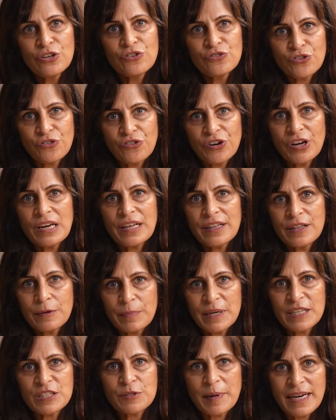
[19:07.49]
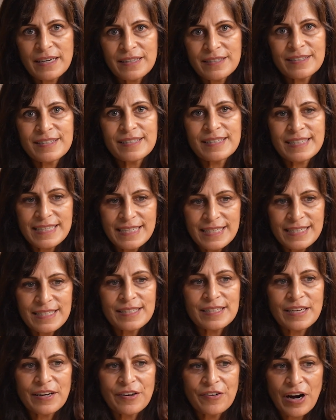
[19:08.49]
So really the best practice
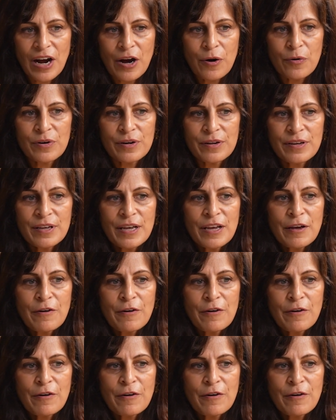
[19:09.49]
is around